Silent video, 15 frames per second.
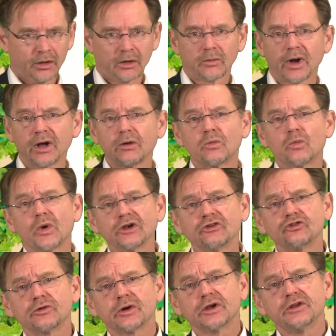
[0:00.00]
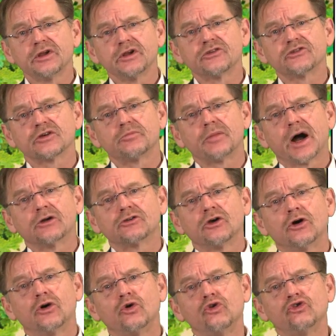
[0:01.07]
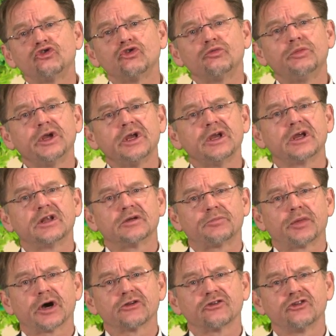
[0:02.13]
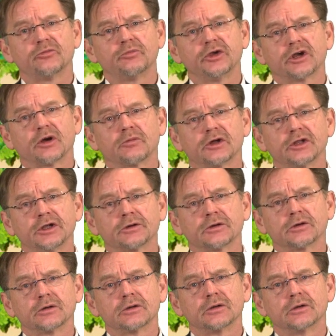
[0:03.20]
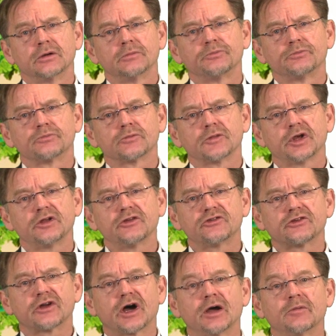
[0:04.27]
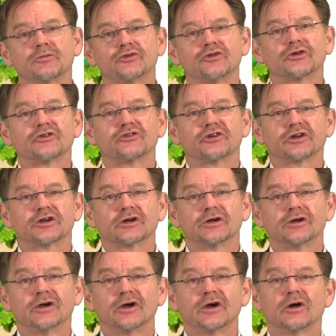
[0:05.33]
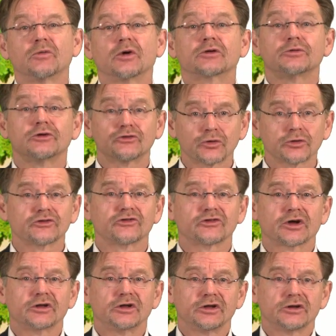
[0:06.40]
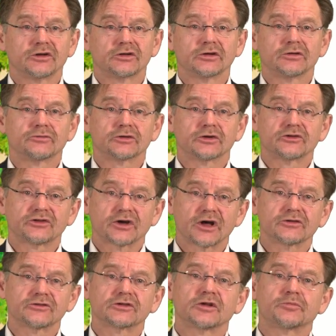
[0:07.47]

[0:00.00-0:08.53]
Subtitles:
Well, once your ideas about who should be in the partnership become clearer, it is time to consider what resources are needed for the task the